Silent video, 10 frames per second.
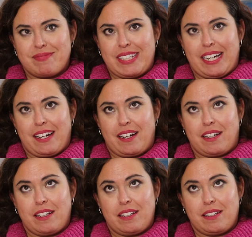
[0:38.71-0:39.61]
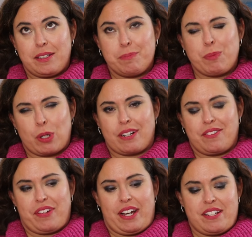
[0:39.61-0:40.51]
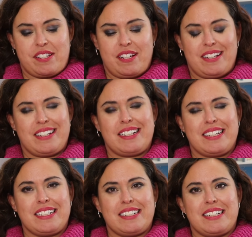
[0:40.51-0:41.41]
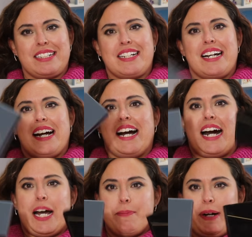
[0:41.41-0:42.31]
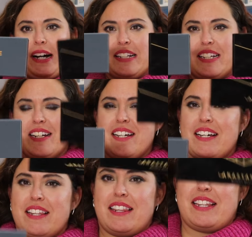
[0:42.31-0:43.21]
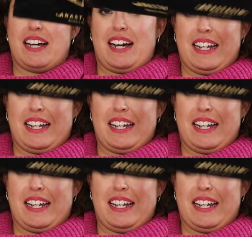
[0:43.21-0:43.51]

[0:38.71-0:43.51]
Yeah, more confess. I bought the